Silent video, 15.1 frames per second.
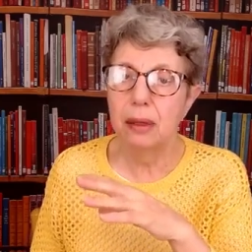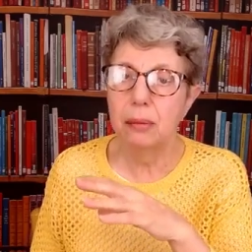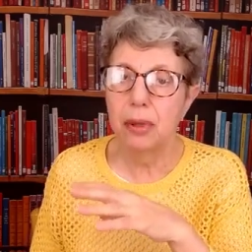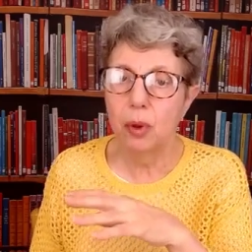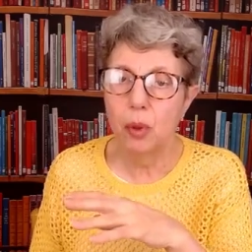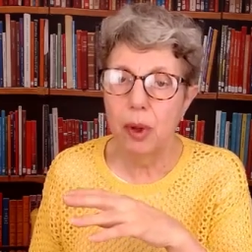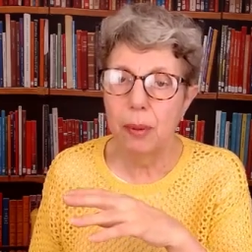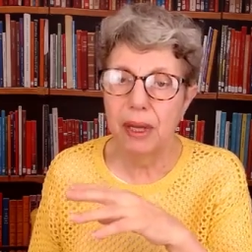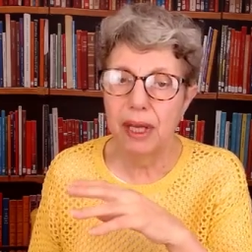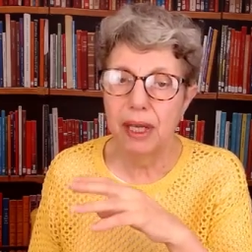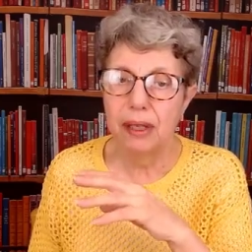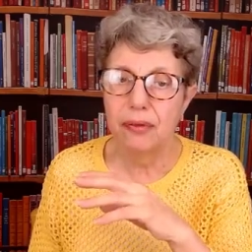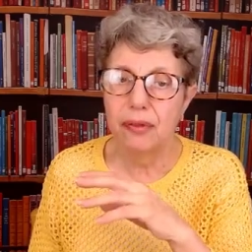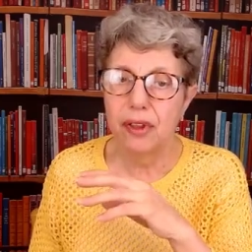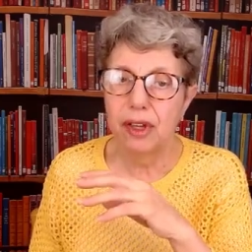can be
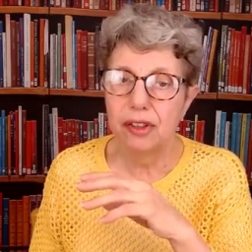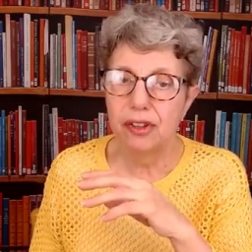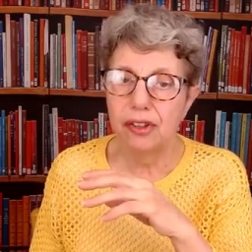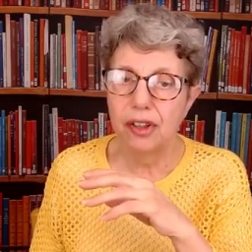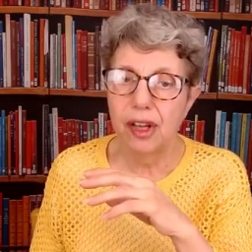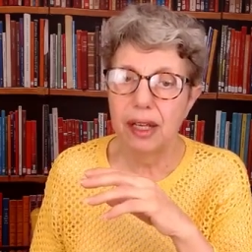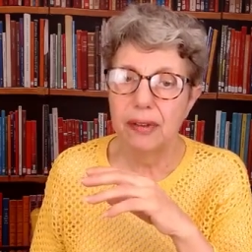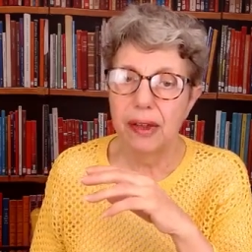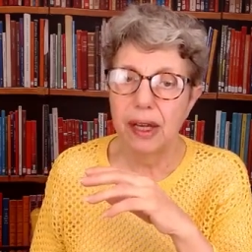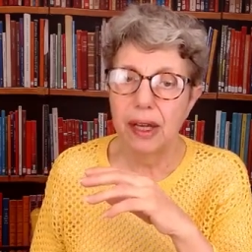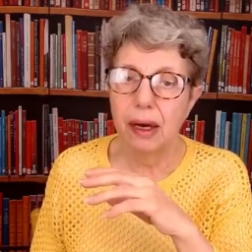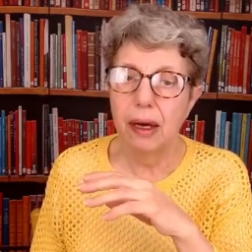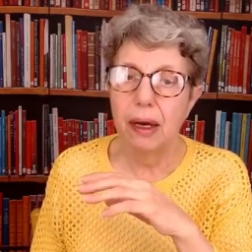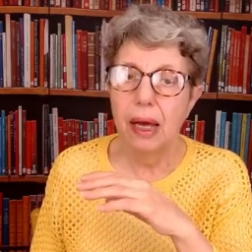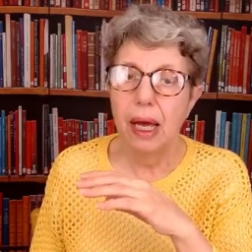women if they say they
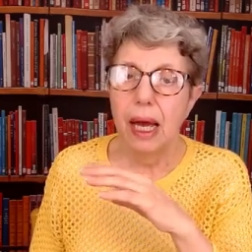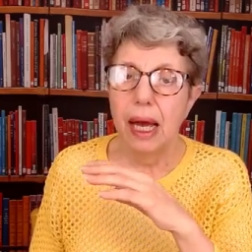are,